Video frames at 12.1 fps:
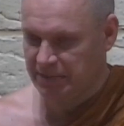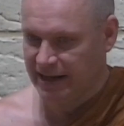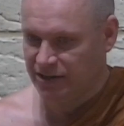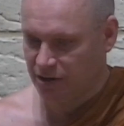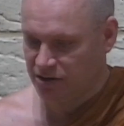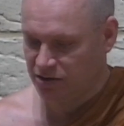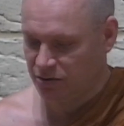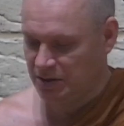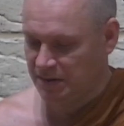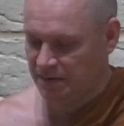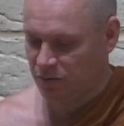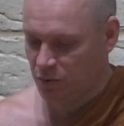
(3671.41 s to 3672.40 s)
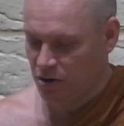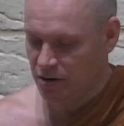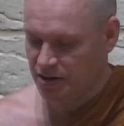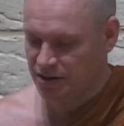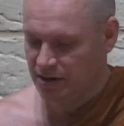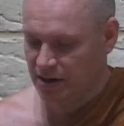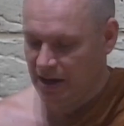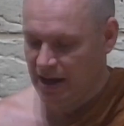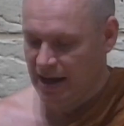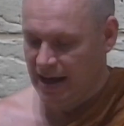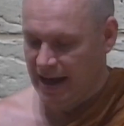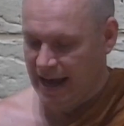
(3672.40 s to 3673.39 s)
It's just two different words,
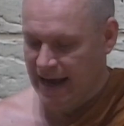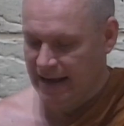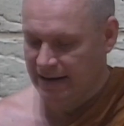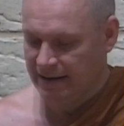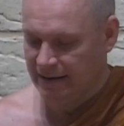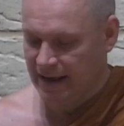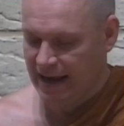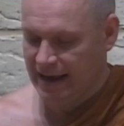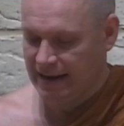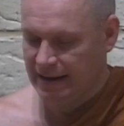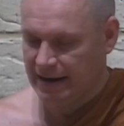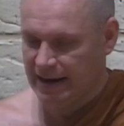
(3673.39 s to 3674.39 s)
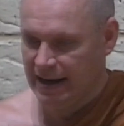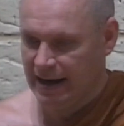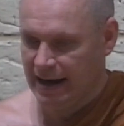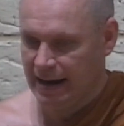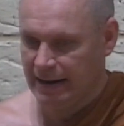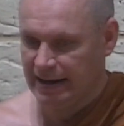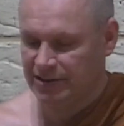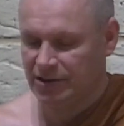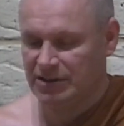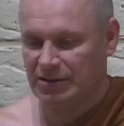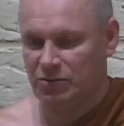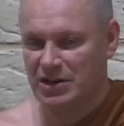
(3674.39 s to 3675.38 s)
and it's
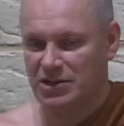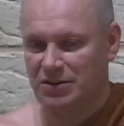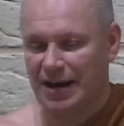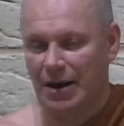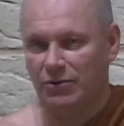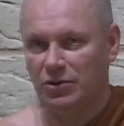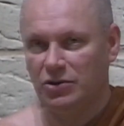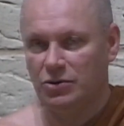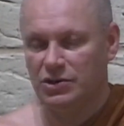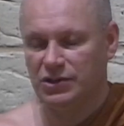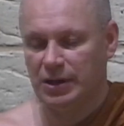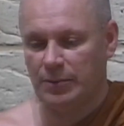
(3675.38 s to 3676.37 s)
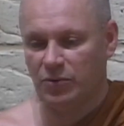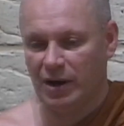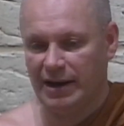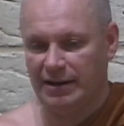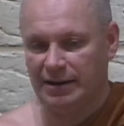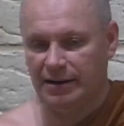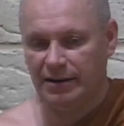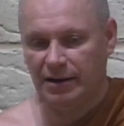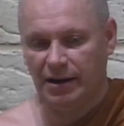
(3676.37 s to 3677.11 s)
just a question of how you use them, right?